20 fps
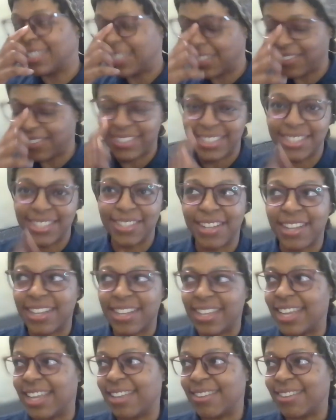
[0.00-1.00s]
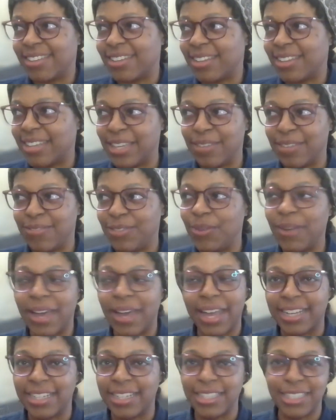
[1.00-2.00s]
So it's a lot like if you
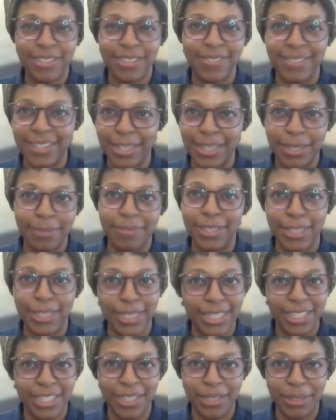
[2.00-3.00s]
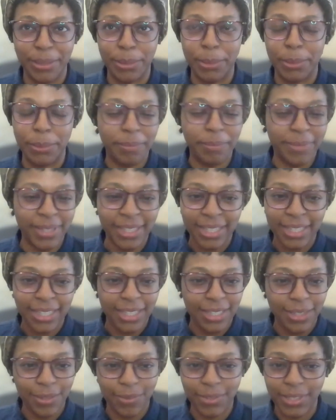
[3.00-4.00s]
hire someone to come clean your home,
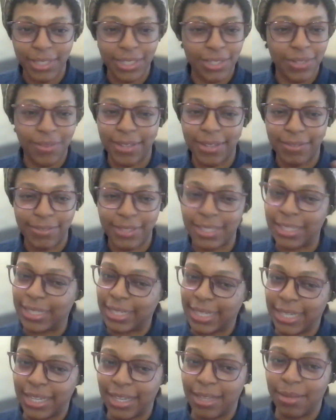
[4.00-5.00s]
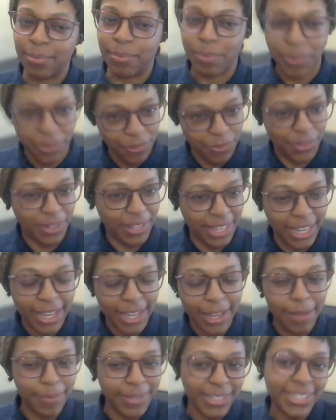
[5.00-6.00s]
you really don't have to clean it before they
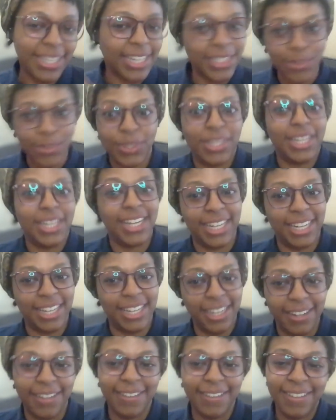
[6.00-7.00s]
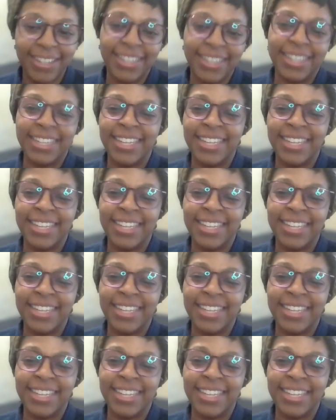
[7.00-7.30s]
come because that's what they're gonna do.